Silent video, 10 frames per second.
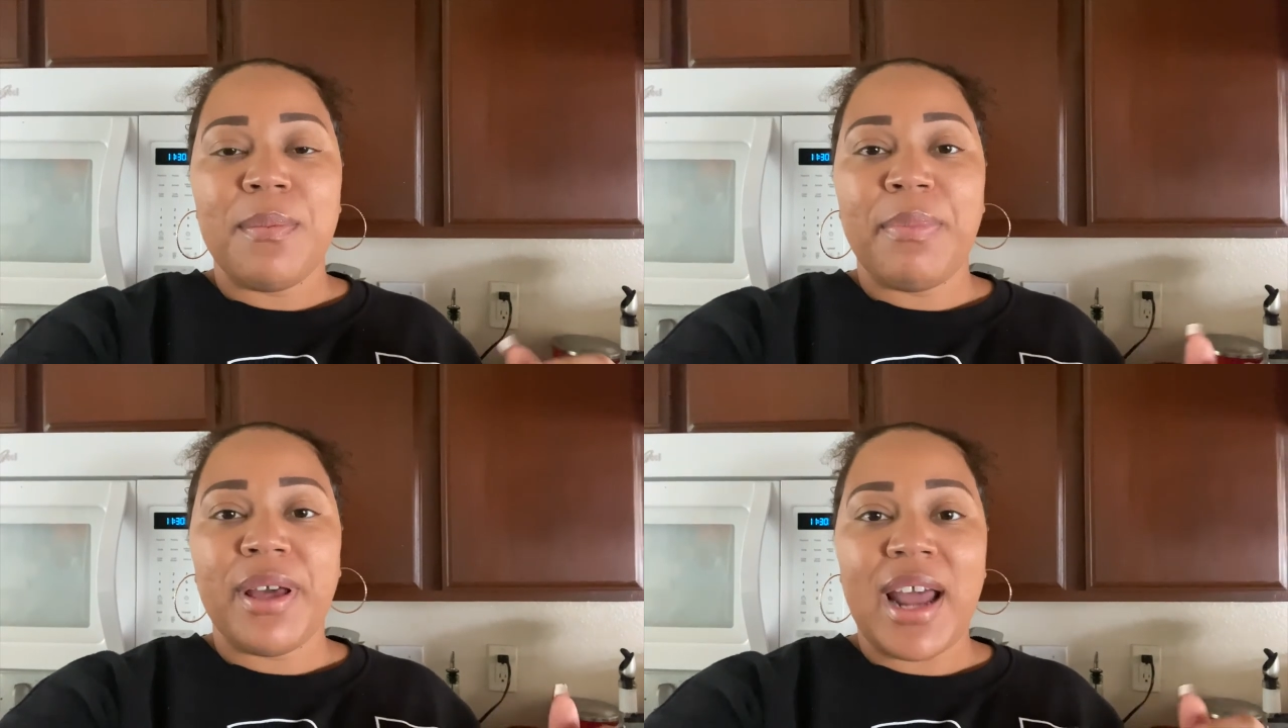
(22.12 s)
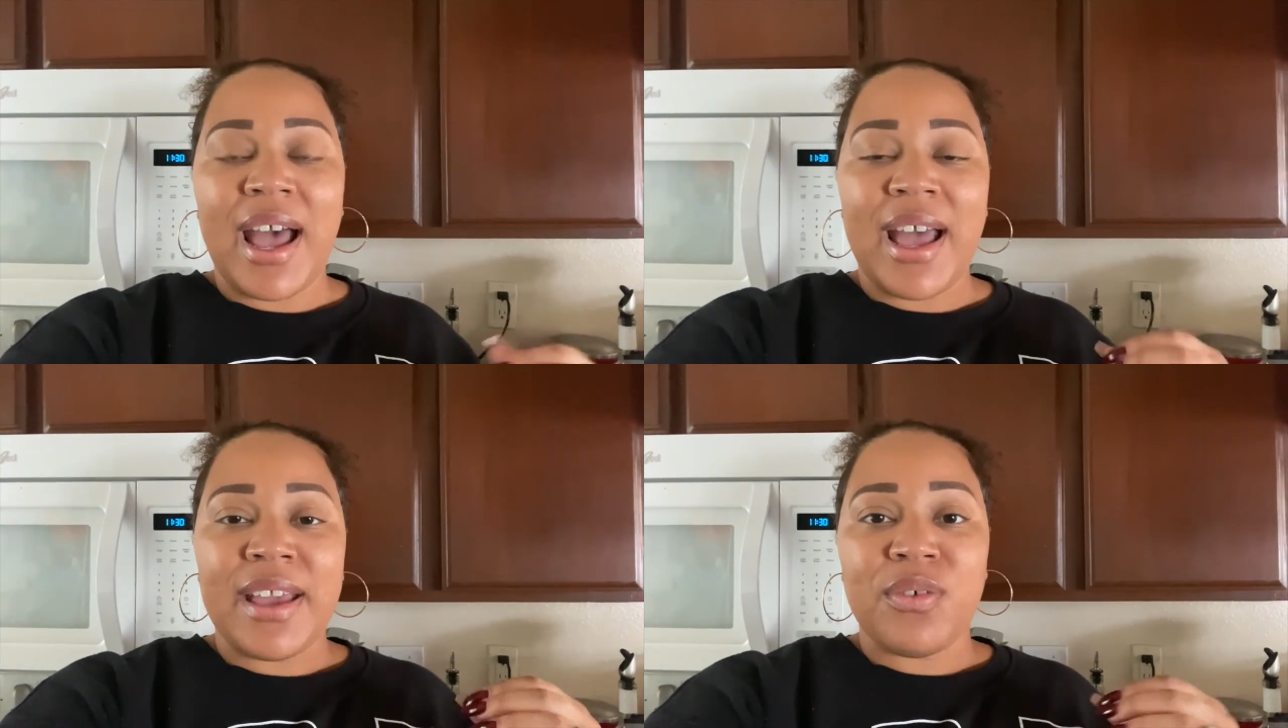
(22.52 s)
But
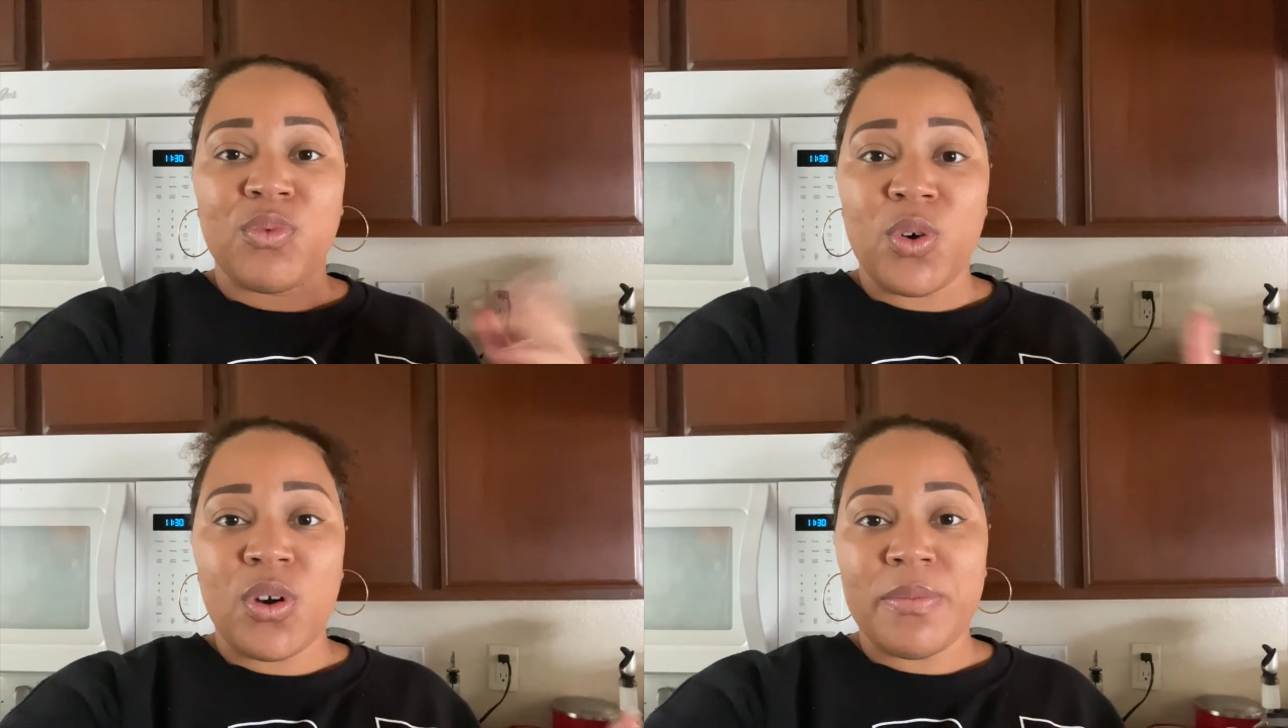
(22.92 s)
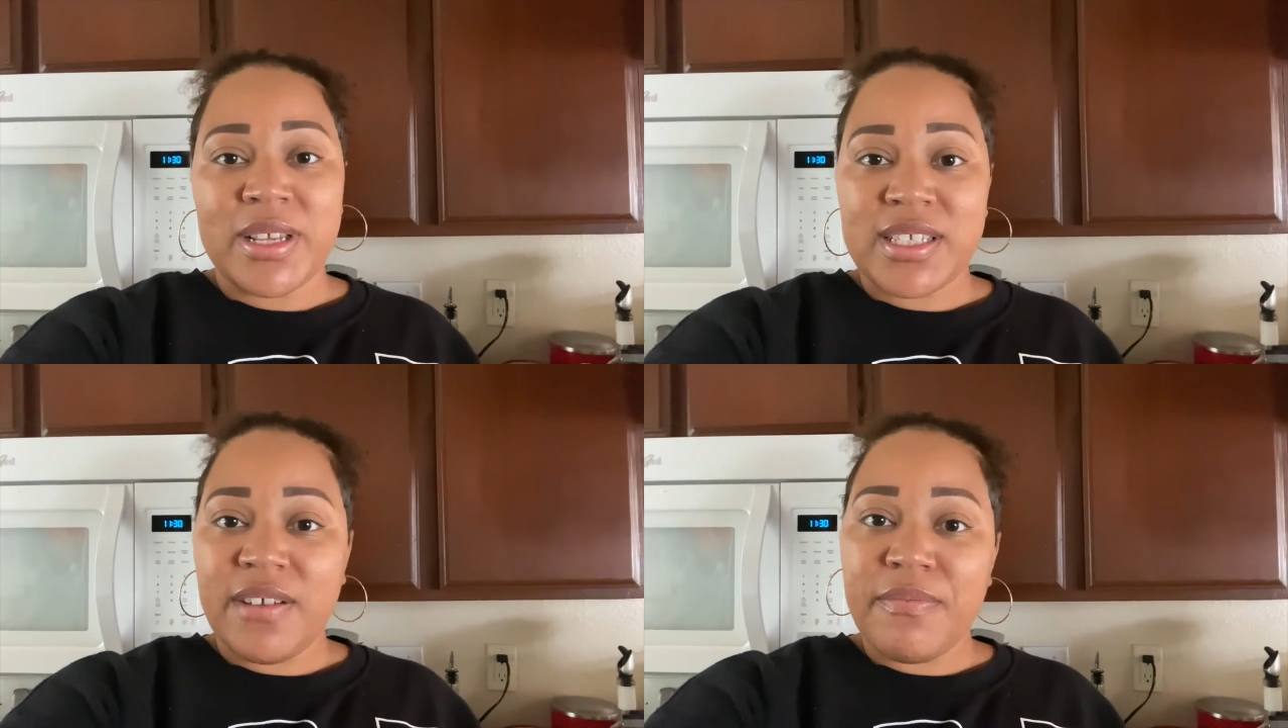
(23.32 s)
I recorded
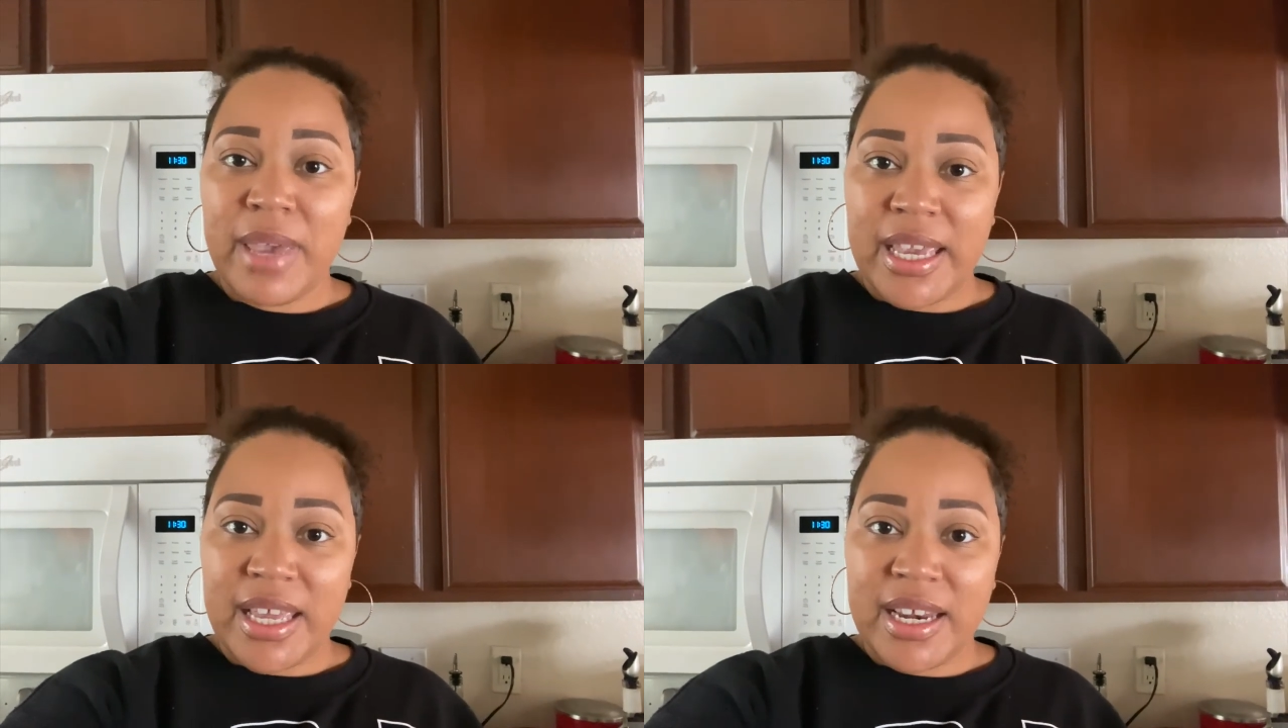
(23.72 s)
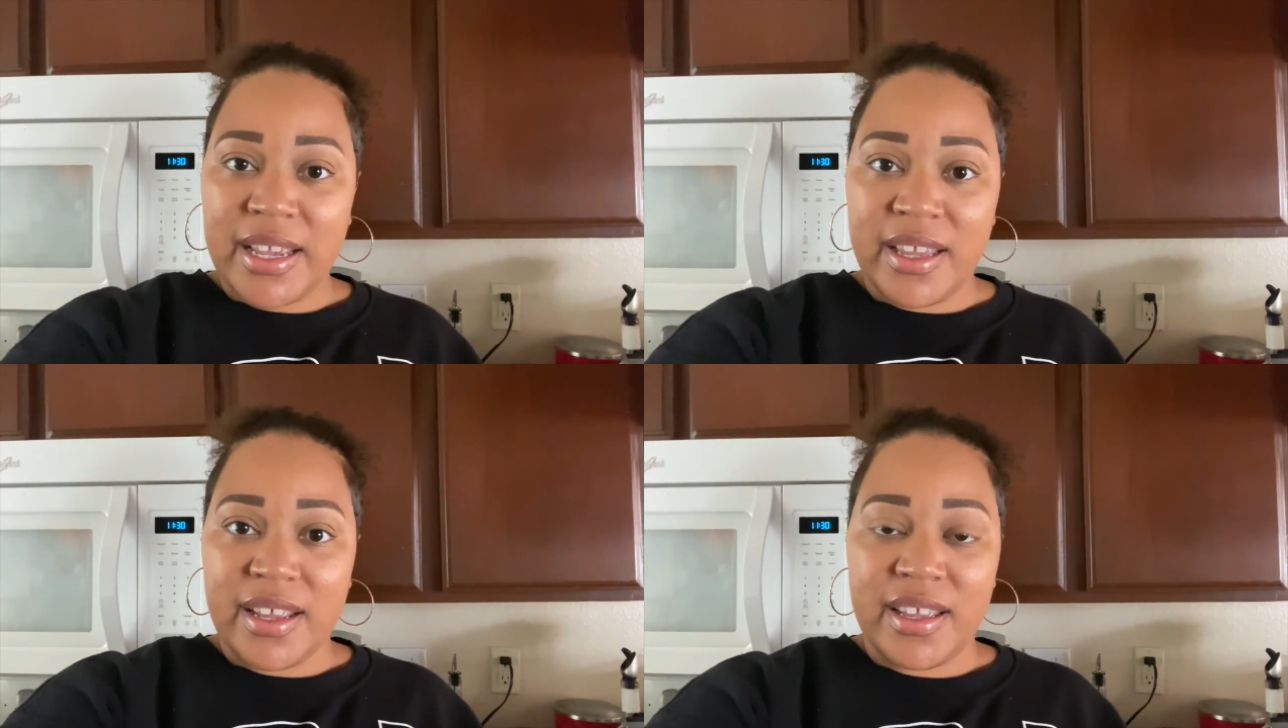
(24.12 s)
myself making
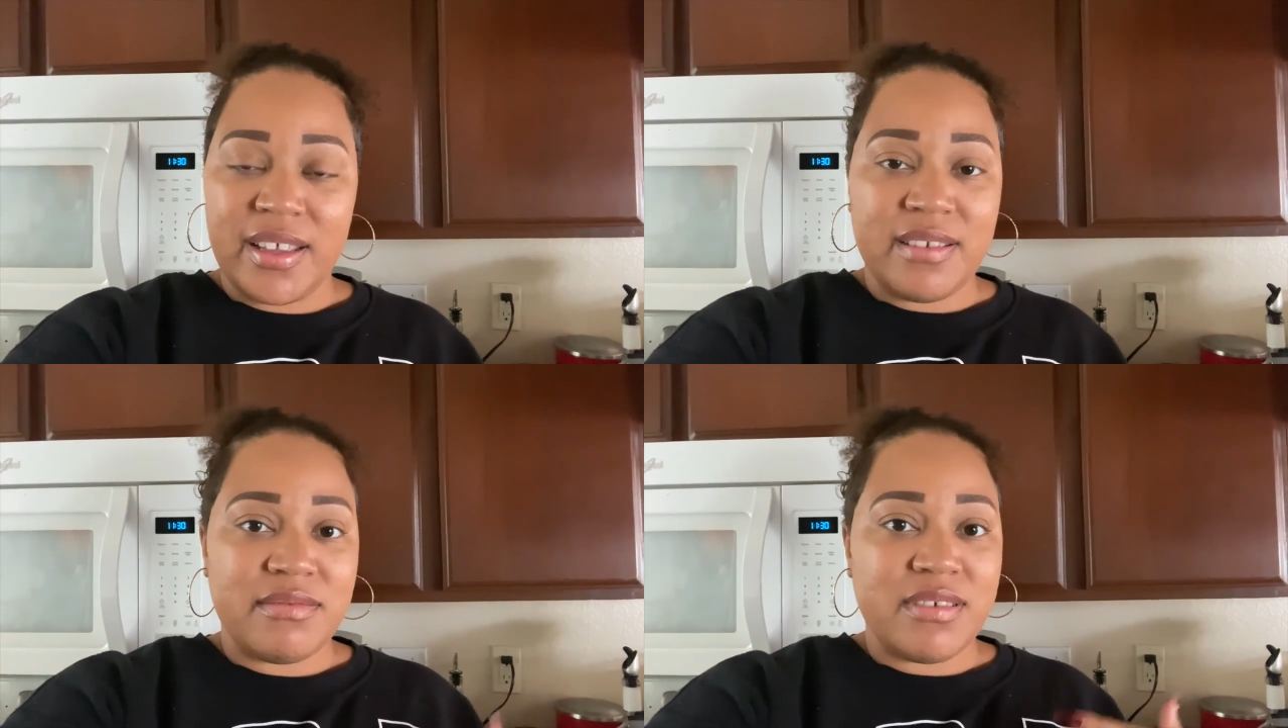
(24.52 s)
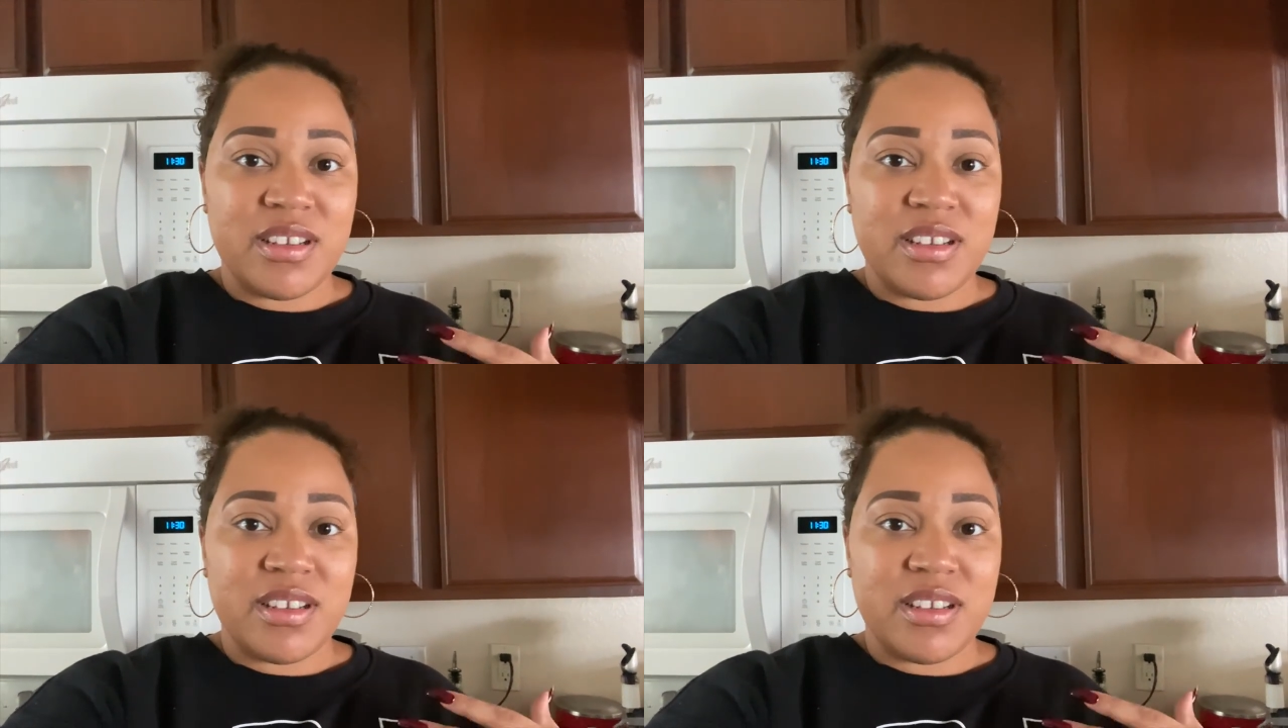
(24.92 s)
it and,